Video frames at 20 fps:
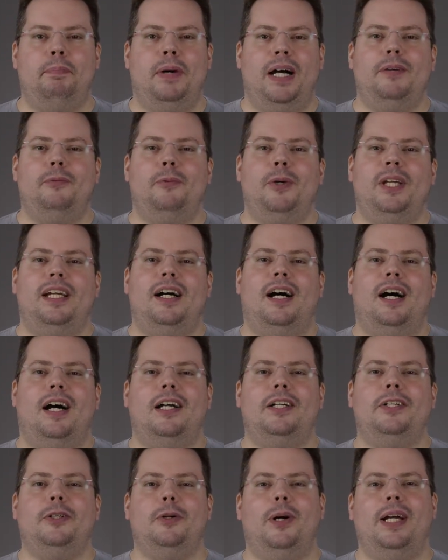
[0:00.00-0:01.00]
but we
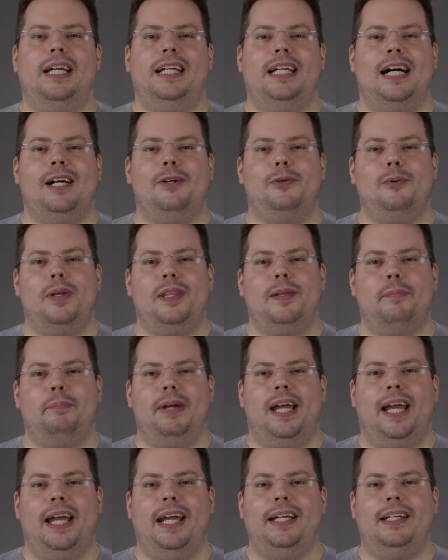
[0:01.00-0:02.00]
are going out with a
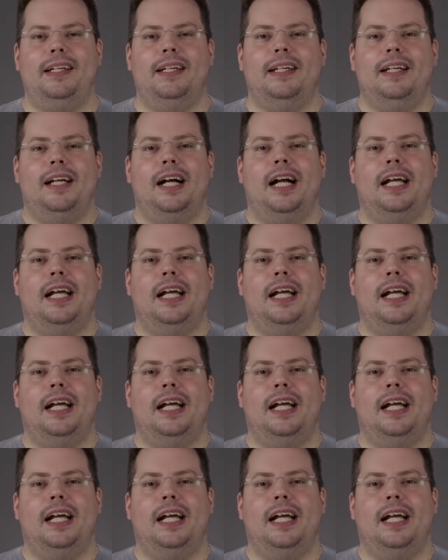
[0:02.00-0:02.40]
bang.